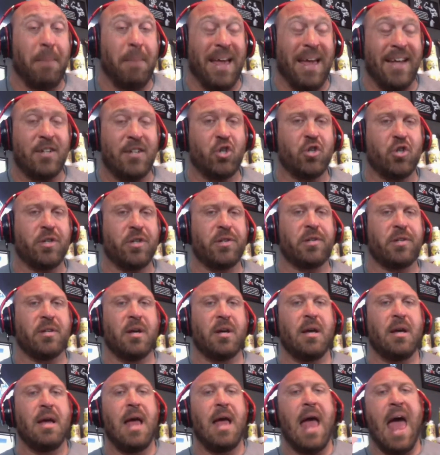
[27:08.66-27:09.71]
pages,
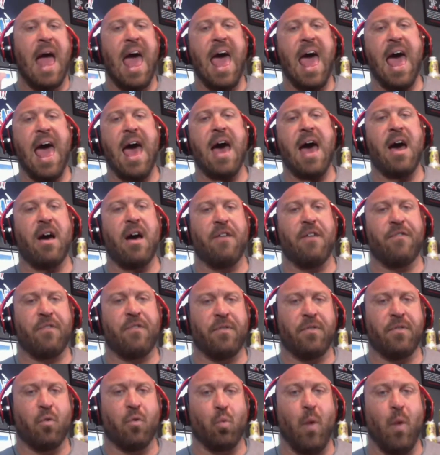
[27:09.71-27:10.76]
have
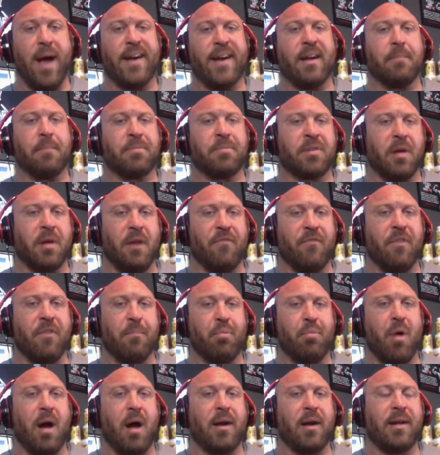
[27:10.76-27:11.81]
the write-ups of the
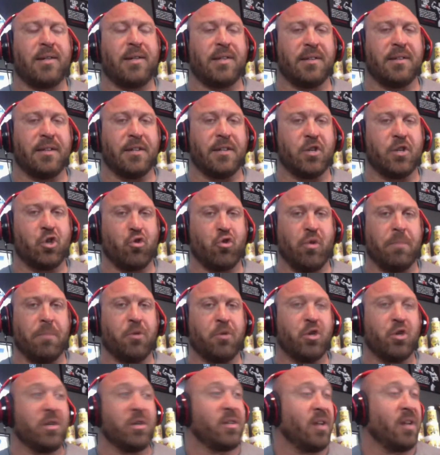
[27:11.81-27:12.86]
products and the
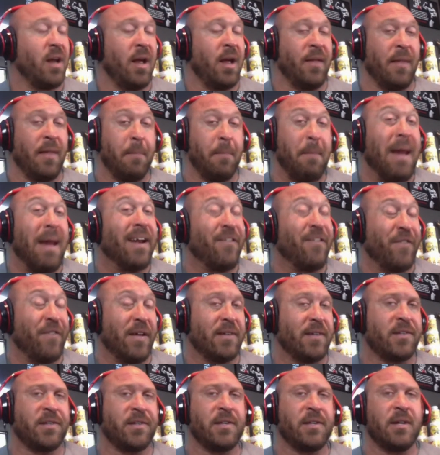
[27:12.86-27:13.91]
descriptions and the
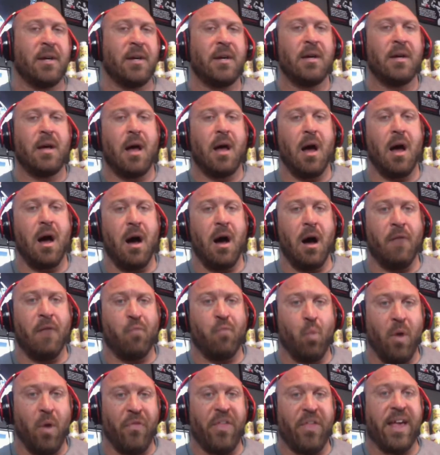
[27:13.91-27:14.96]
benefits of
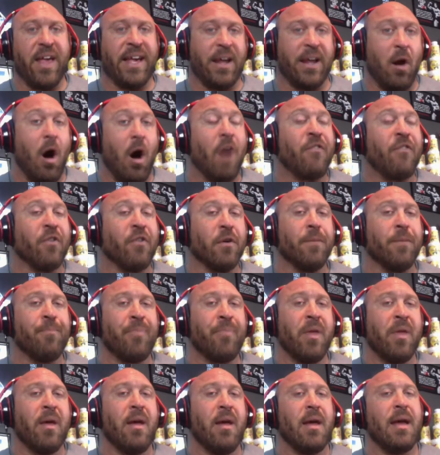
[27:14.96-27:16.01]
what they can offer.
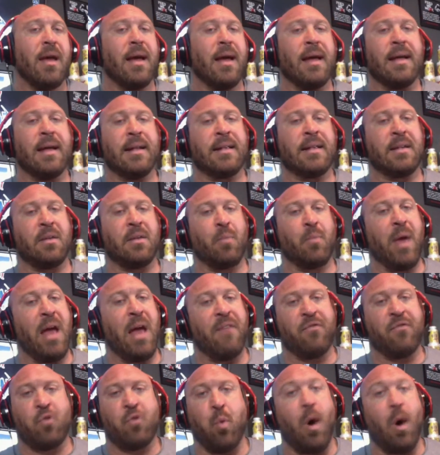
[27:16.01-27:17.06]
We
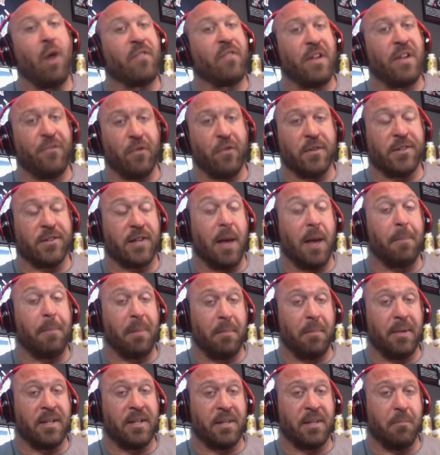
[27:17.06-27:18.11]
have 12 different
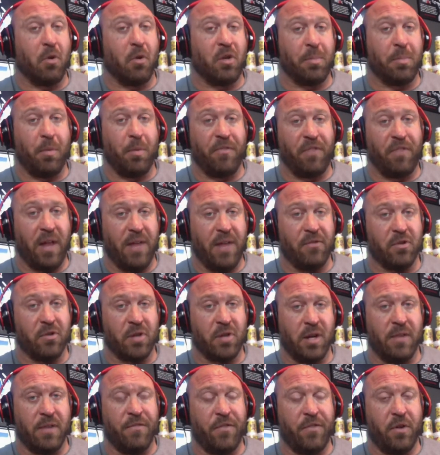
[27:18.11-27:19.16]
supplements and multiple flavors
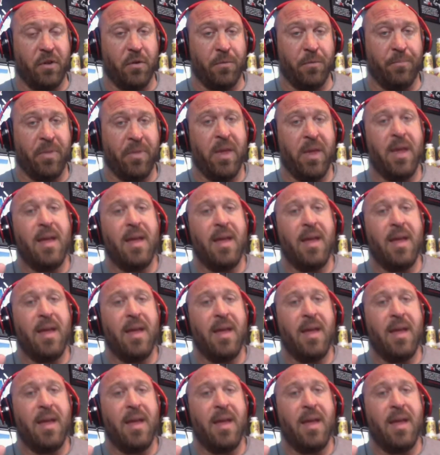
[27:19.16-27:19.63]
on a few.